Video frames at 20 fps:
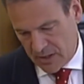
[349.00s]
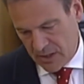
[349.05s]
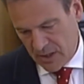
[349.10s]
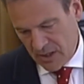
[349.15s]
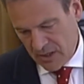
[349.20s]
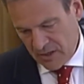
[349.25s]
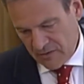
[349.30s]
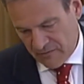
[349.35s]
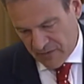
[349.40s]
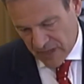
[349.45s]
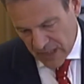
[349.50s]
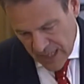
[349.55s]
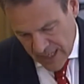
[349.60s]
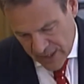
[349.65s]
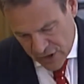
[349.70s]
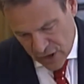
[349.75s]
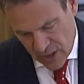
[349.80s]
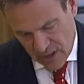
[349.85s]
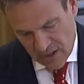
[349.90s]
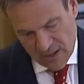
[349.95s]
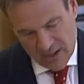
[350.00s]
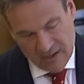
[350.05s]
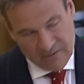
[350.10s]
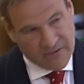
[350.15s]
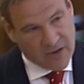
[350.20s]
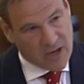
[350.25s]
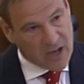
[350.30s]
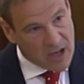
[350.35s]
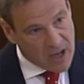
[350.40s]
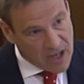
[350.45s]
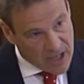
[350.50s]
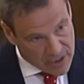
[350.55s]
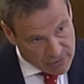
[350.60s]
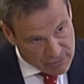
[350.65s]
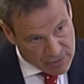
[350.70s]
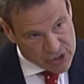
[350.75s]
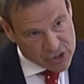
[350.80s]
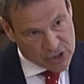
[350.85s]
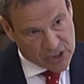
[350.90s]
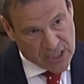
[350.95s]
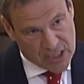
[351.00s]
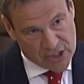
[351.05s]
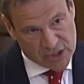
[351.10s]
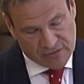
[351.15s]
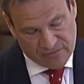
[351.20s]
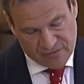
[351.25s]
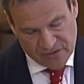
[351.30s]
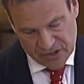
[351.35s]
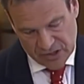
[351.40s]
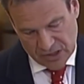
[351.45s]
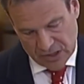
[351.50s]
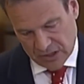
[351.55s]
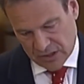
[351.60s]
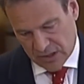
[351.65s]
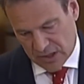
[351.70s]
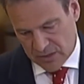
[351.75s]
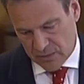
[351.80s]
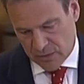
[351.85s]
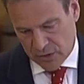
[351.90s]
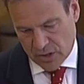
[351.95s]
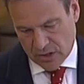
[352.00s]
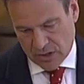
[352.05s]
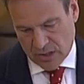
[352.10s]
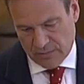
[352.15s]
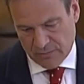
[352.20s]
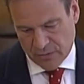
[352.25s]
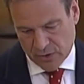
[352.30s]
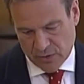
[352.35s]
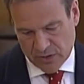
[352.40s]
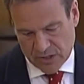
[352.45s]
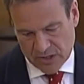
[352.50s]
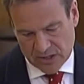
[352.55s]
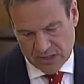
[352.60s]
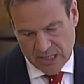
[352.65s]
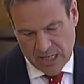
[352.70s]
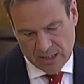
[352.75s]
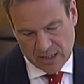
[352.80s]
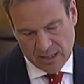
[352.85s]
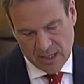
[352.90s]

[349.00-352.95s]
for leisure, for higher education facilities, which I'll come to in a sec,